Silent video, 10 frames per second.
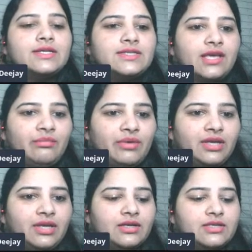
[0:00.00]

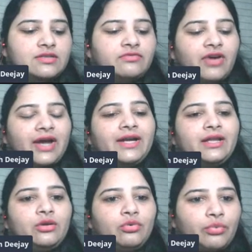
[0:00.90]
Skimming is
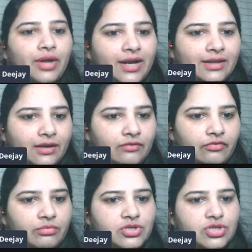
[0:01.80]
finding where the
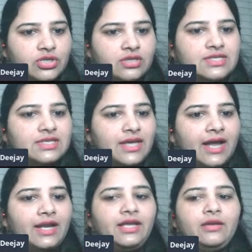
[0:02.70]
information is.
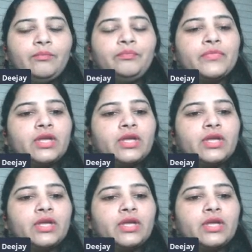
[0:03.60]
Scanning